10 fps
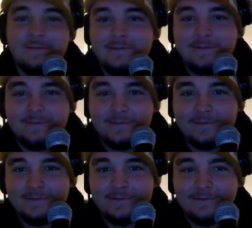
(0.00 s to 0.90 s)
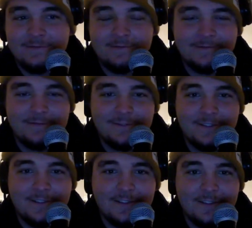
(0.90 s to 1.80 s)

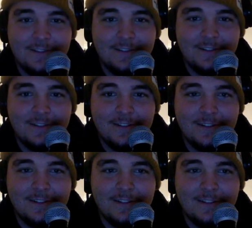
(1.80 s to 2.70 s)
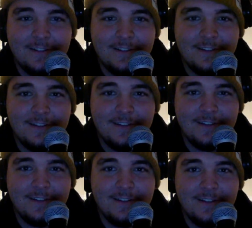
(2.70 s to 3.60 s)

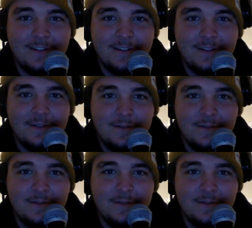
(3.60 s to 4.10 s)
(silent)